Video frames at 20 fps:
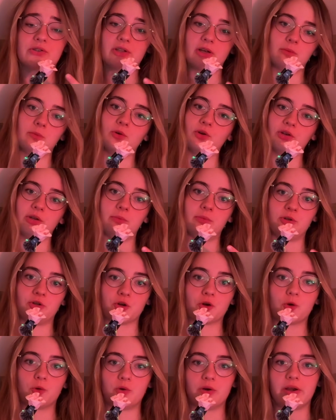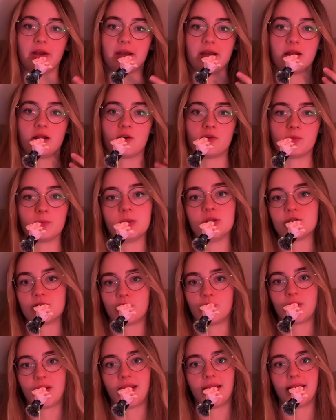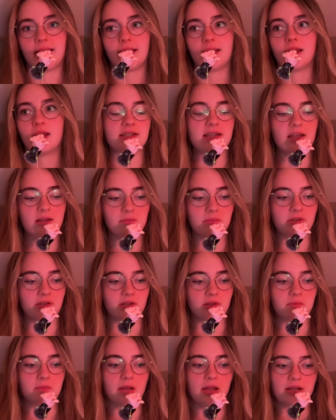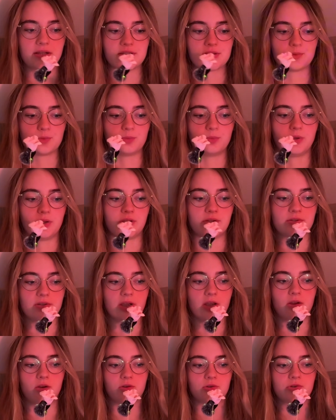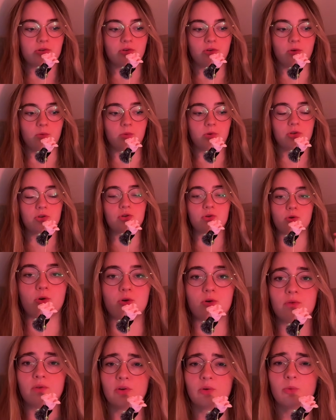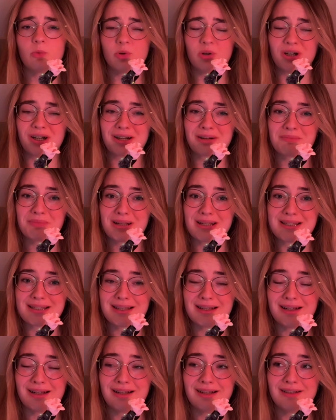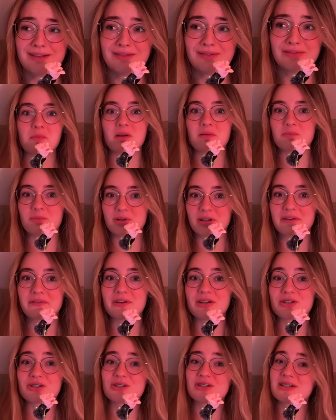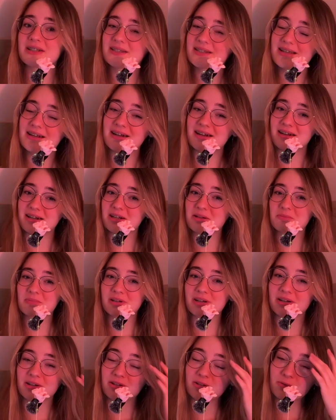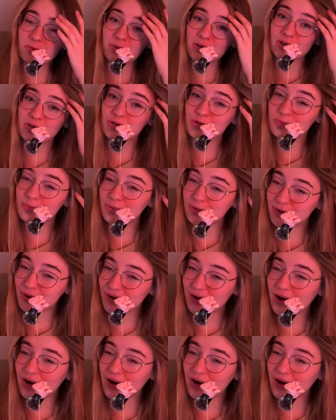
that I'm going to be recording of me talking, 10-minute maximum, because I also don't want to overwork myself. My motivation is high, but I don't want to burn